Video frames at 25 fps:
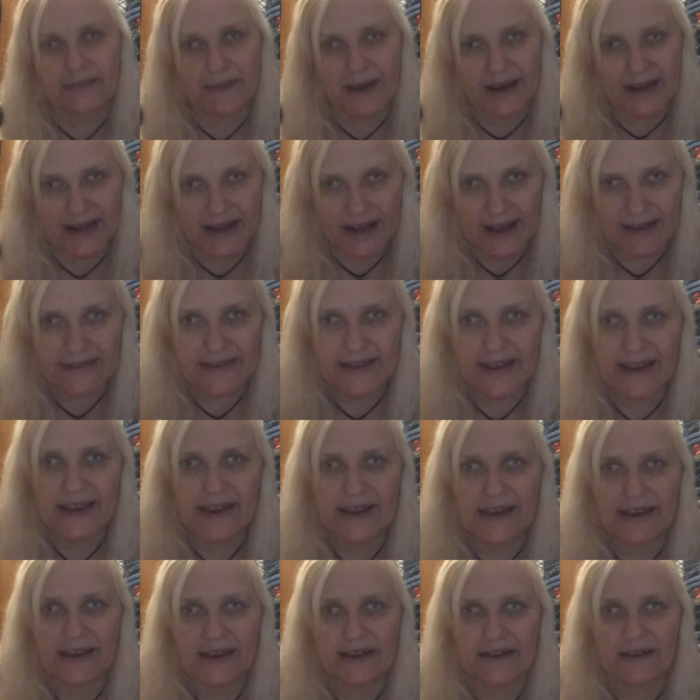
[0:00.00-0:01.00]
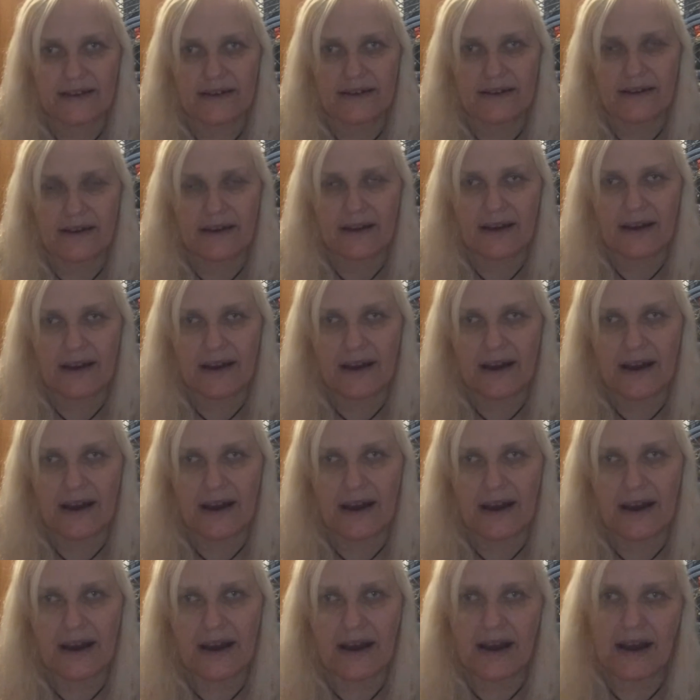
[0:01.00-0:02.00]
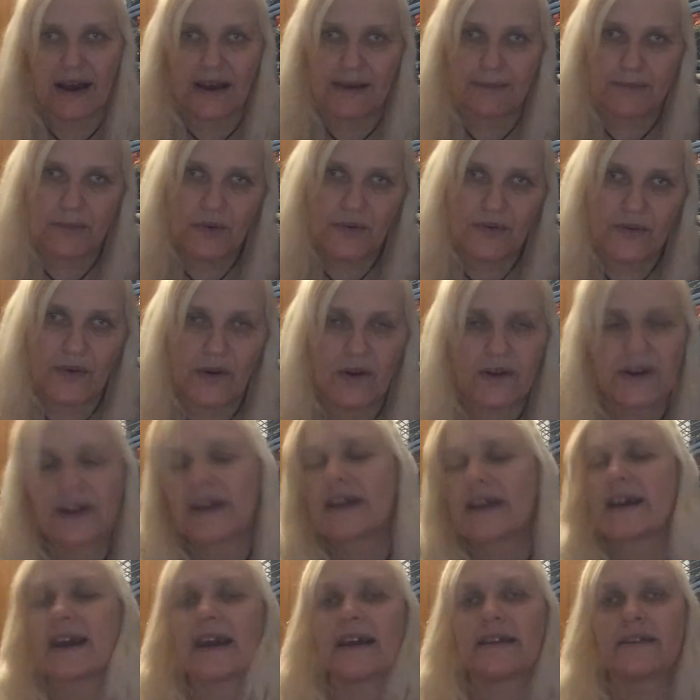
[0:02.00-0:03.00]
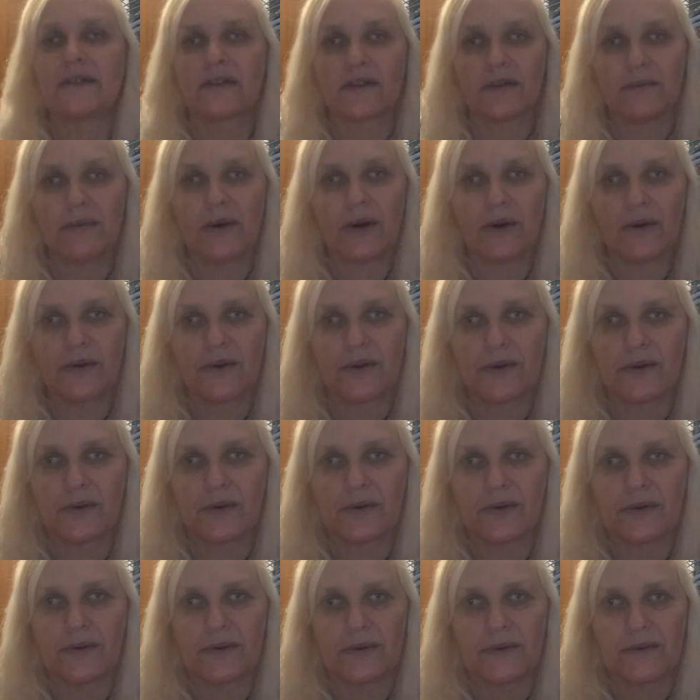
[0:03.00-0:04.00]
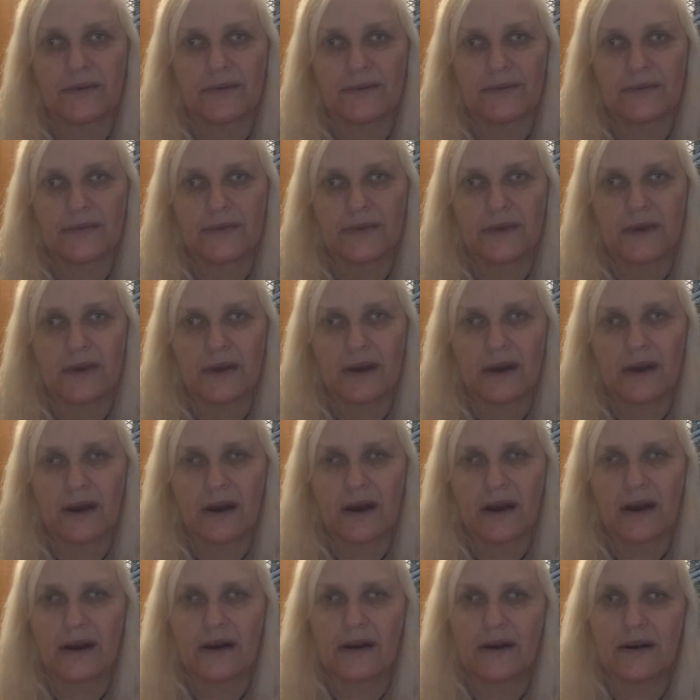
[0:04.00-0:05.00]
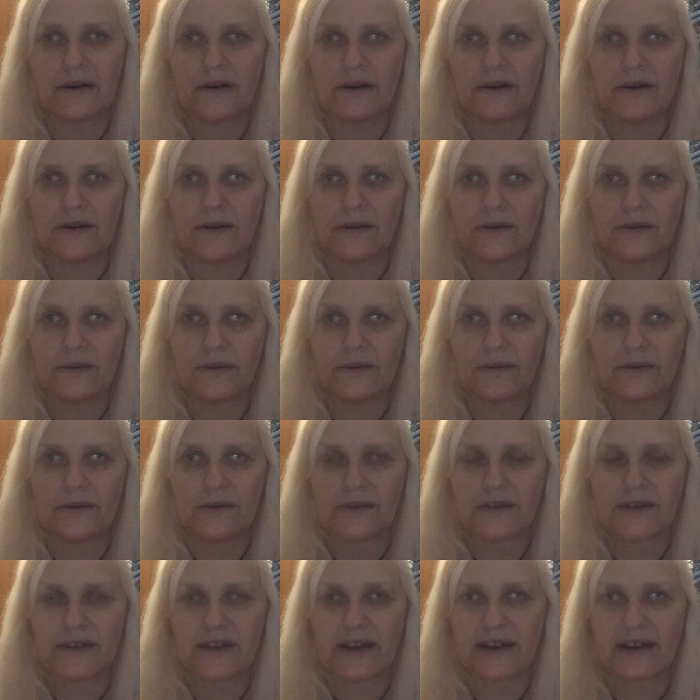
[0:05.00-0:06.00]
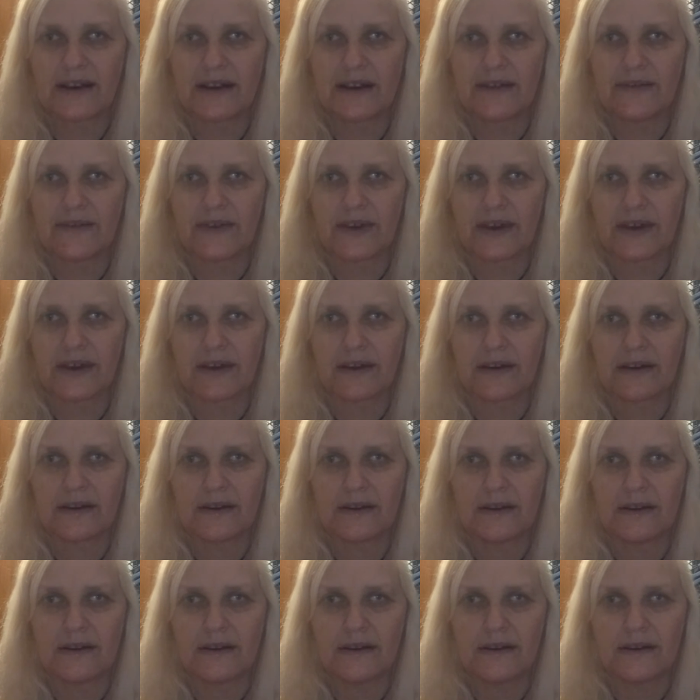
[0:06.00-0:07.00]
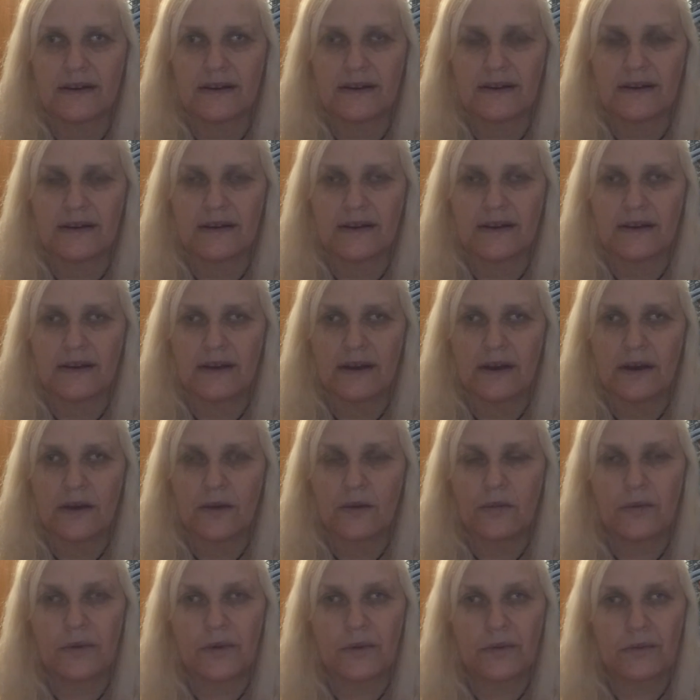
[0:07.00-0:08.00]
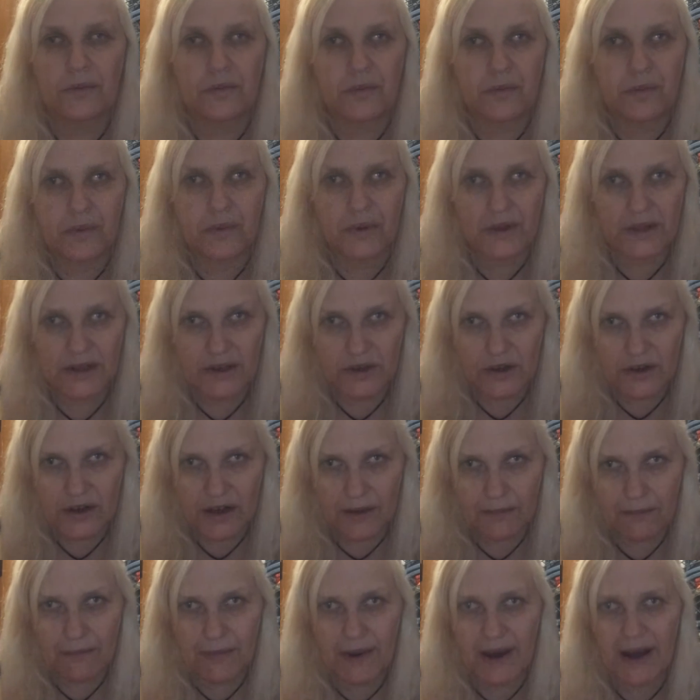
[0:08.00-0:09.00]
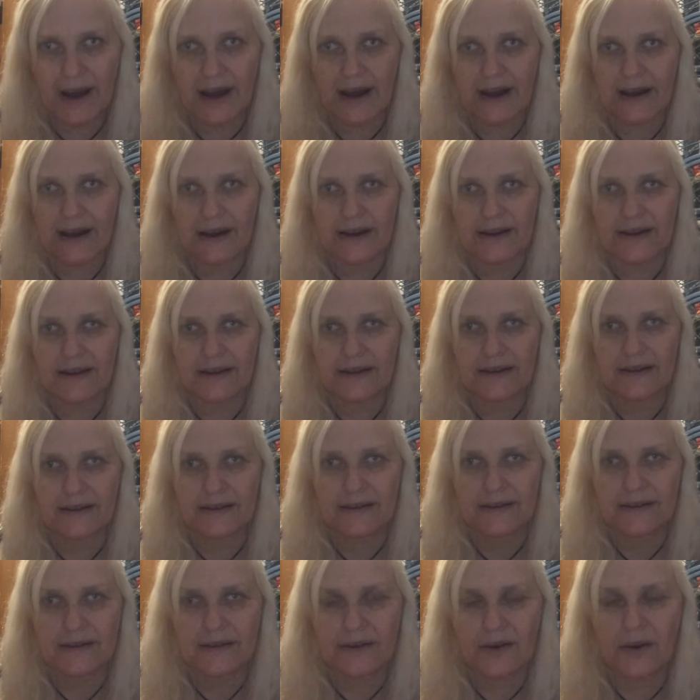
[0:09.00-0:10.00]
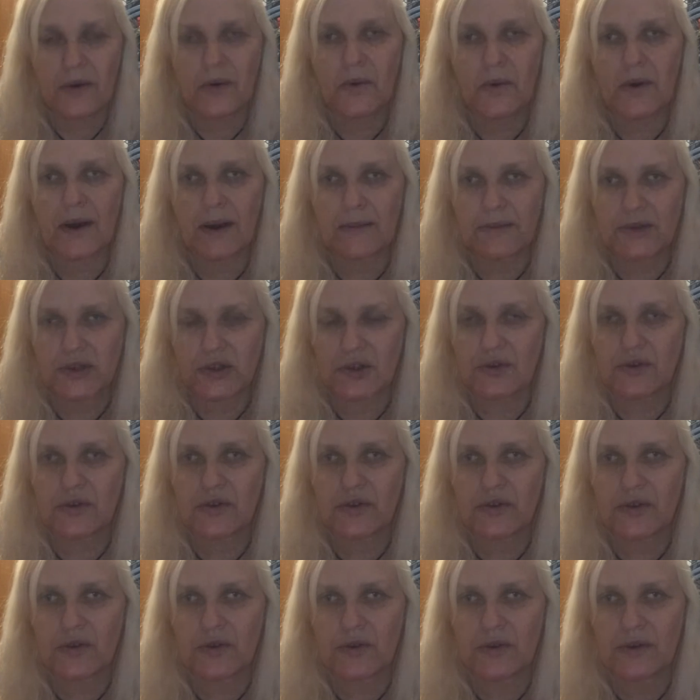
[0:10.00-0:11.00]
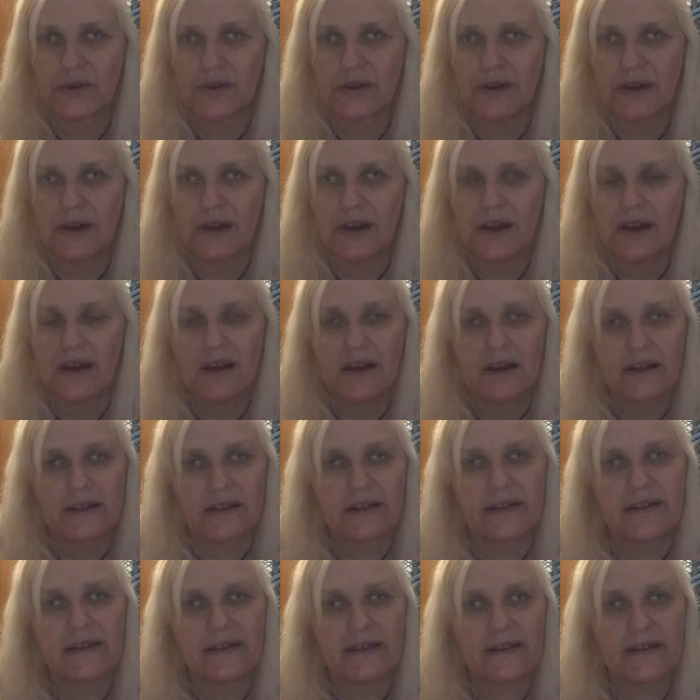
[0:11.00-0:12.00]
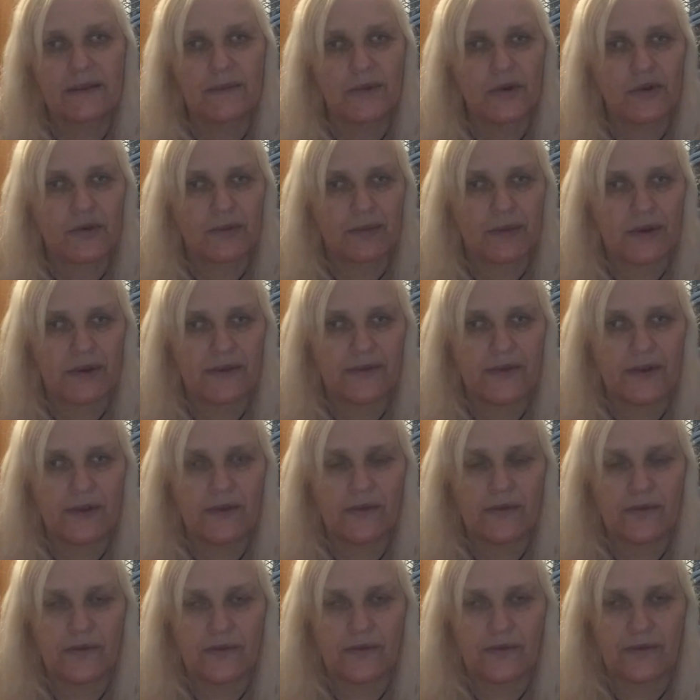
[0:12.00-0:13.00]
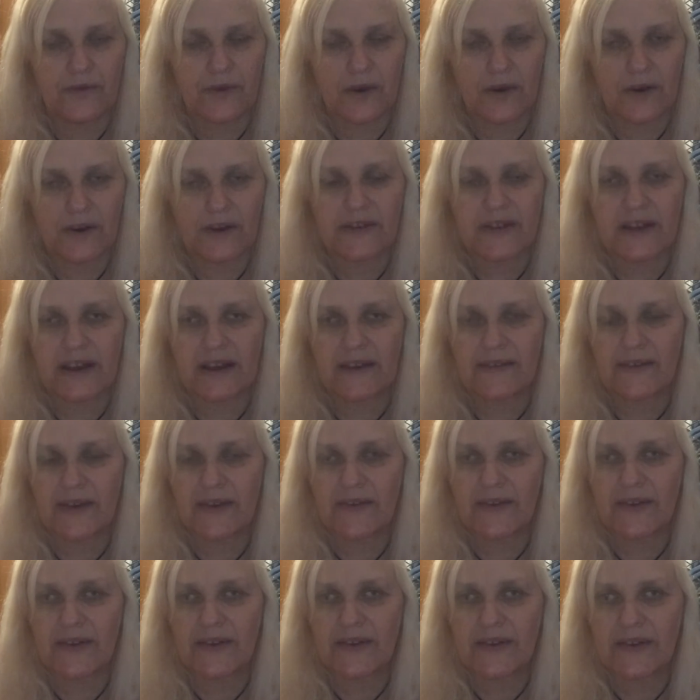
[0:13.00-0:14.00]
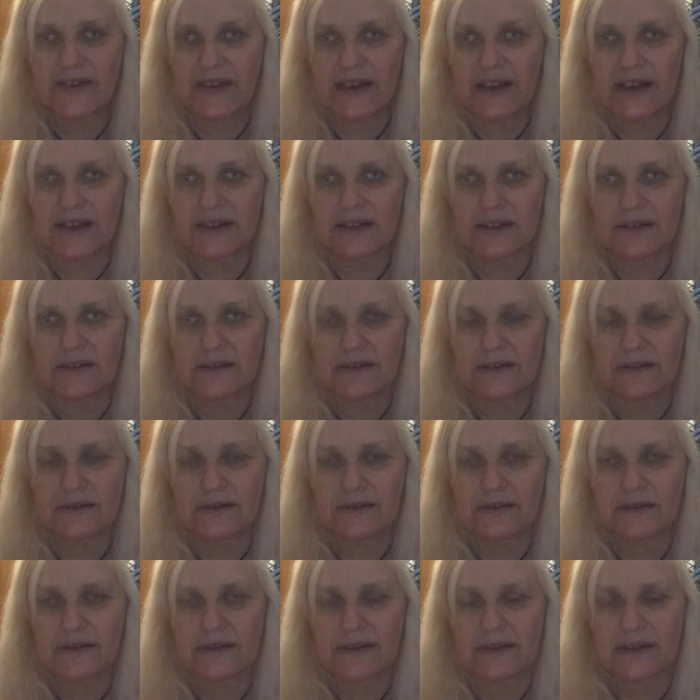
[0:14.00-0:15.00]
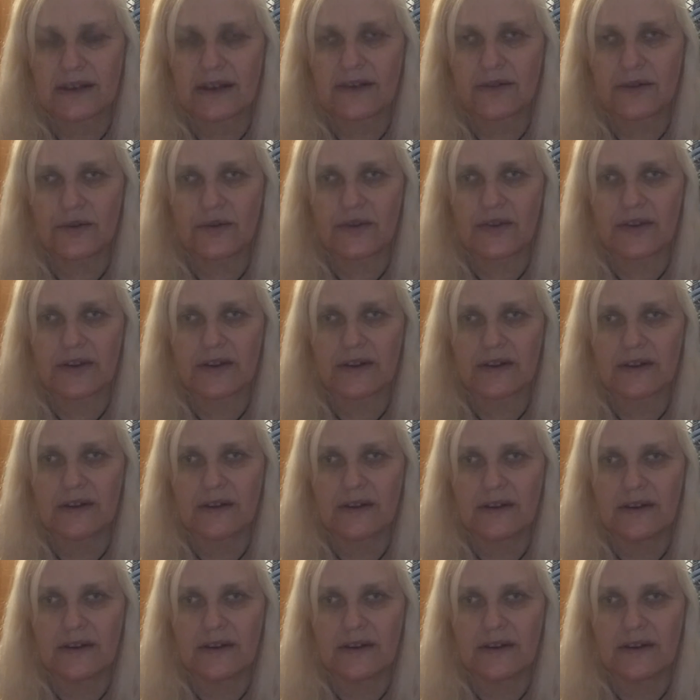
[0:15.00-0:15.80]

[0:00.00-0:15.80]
my last day here. I move on again tomorrow." "Oh," said Olivia. "But will you come back?" "Oh, I'm sure to. This is the most beautiful forest I've ever seen," said Rosa.